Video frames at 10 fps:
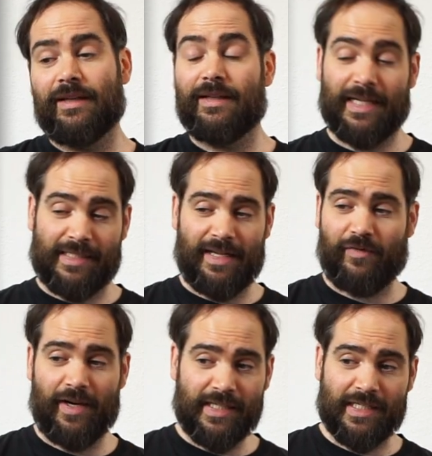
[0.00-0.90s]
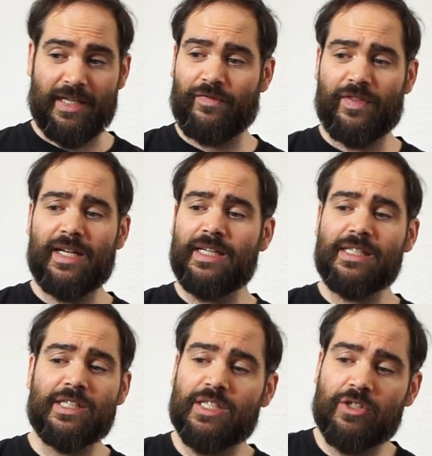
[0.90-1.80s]
Next phrase, if
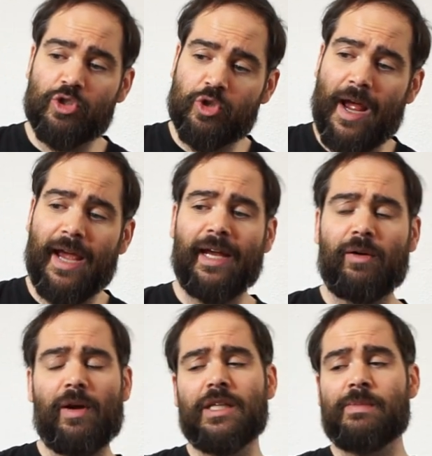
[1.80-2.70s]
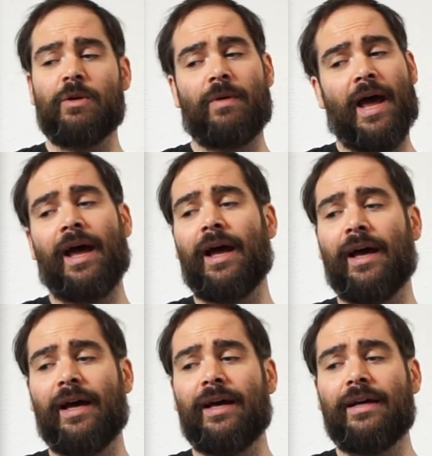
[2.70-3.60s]
this train runs me
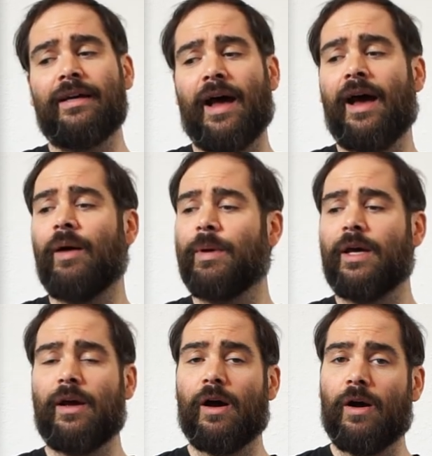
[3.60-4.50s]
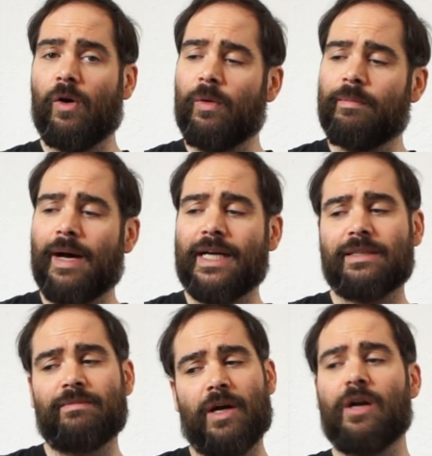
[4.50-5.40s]
right, I'll be home by
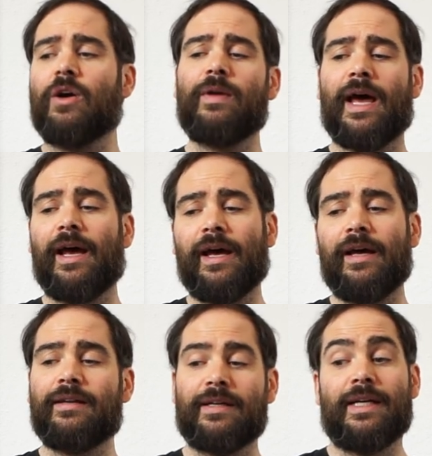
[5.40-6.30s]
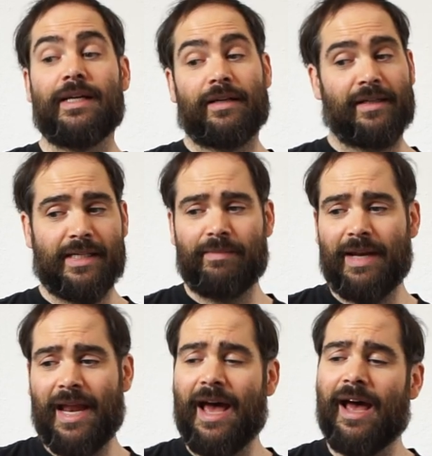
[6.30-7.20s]
tomorrow night, because I'm
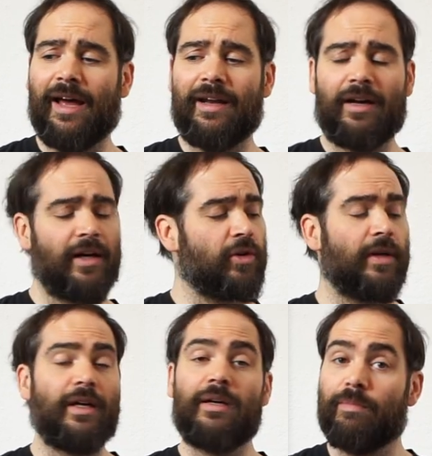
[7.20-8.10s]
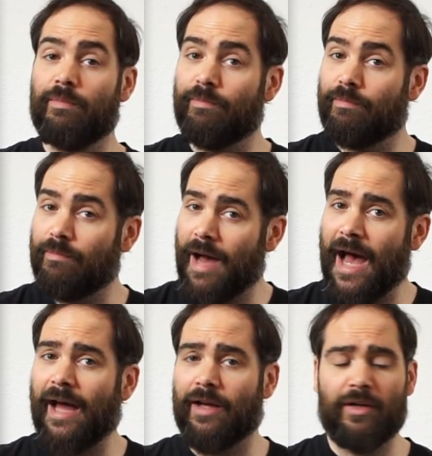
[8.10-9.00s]
900
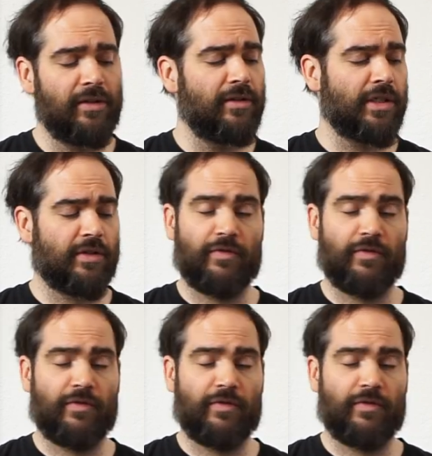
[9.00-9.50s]
miles